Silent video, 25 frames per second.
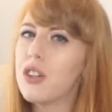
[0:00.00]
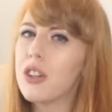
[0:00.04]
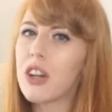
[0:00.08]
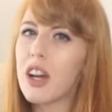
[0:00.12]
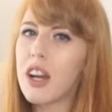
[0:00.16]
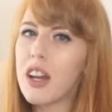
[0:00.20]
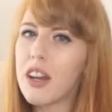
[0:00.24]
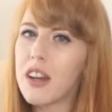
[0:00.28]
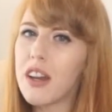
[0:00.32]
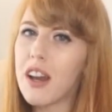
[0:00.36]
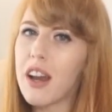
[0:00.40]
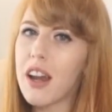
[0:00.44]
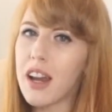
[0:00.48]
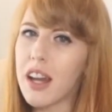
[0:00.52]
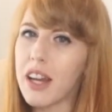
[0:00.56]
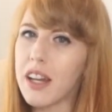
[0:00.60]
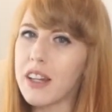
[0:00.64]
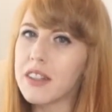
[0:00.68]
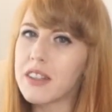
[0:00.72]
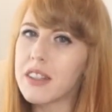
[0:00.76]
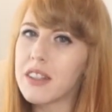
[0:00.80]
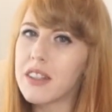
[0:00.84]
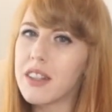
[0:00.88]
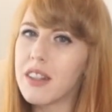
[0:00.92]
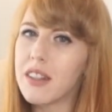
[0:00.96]

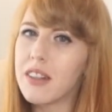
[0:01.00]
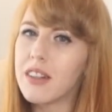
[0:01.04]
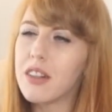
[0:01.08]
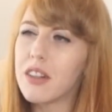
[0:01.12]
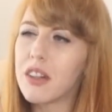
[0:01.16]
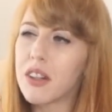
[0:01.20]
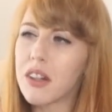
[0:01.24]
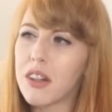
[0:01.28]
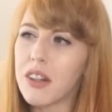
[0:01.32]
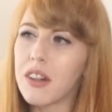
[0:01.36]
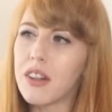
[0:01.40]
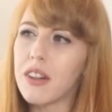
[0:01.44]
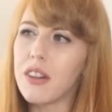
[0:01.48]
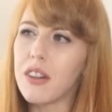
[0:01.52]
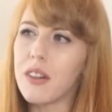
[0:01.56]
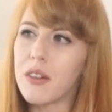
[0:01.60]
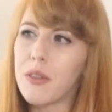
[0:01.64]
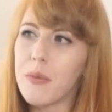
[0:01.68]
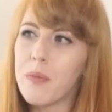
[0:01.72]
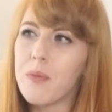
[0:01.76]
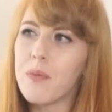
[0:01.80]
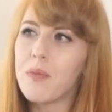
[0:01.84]
nice to